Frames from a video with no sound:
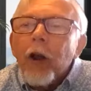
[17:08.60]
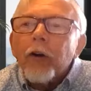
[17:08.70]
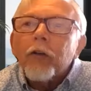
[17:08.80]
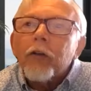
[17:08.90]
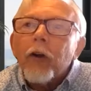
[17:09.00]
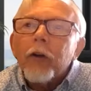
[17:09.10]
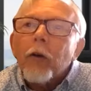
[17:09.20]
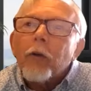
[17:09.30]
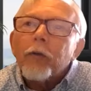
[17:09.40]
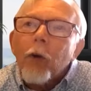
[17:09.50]
feasible. And
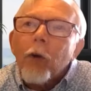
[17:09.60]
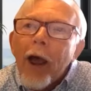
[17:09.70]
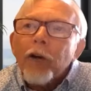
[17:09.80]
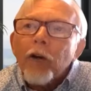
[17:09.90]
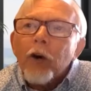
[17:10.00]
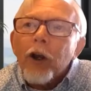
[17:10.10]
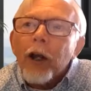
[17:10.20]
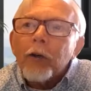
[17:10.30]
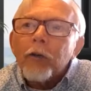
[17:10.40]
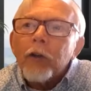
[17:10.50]
so, if you have a
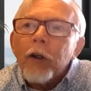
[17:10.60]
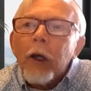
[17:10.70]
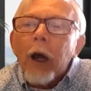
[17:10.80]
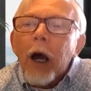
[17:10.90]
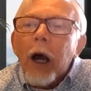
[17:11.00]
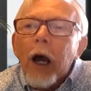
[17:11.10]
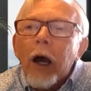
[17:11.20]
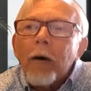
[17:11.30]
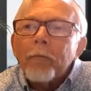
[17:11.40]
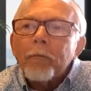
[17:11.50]
look at
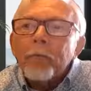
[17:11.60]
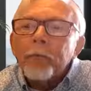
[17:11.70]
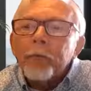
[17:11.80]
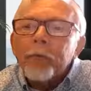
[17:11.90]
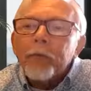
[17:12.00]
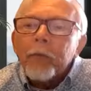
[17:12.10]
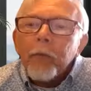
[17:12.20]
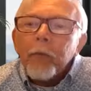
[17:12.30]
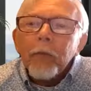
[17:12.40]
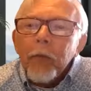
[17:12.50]
the
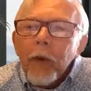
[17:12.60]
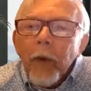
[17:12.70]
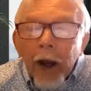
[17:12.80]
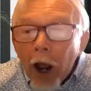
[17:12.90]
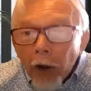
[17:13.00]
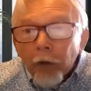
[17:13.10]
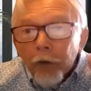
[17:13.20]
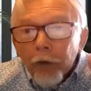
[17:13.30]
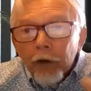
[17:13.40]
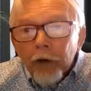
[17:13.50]

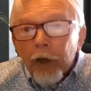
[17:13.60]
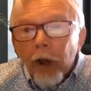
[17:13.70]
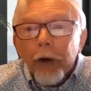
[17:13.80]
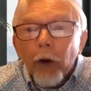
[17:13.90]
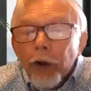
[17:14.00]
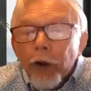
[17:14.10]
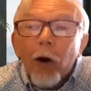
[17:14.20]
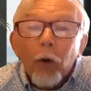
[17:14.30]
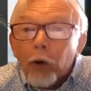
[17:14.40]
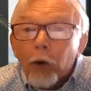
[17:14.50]
kind of things that are
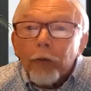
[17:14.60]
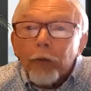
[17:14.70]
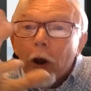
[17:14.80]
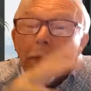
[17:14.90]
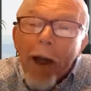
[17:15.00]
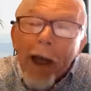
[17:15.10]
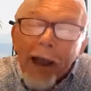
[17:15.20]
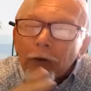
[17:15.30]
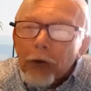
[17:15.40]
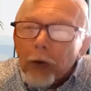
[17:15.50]
going on now, or if you
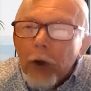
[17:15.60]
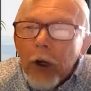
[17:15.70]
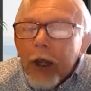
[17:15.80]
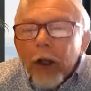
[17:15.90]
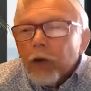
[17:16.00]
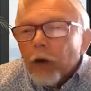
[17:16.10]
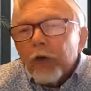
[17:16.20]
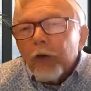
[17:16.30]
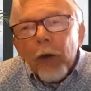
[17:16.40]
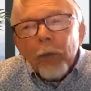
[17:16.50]
go back to
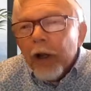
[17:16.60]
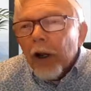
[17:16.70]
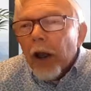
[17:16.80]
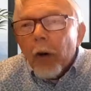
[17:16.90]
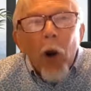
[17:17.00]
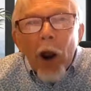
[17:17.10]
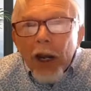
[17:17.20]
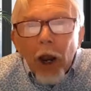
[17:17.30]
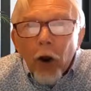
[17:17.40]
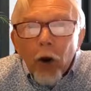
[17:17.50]
sort of something
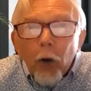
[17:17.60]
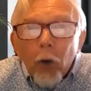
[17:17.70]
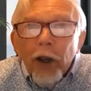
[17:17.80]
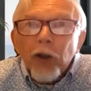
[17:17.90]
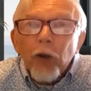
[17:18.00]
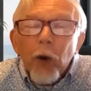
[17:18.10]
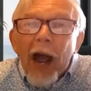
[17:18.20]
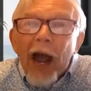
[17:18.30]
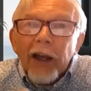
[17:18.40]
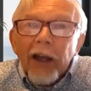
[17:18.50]
like Waco,
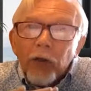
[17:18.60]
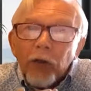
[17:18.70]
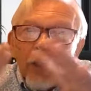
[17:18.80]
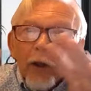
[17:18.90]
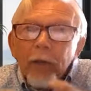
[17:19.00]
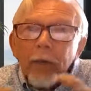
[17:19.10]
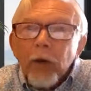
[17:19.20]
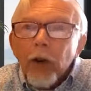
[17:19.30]
where you had,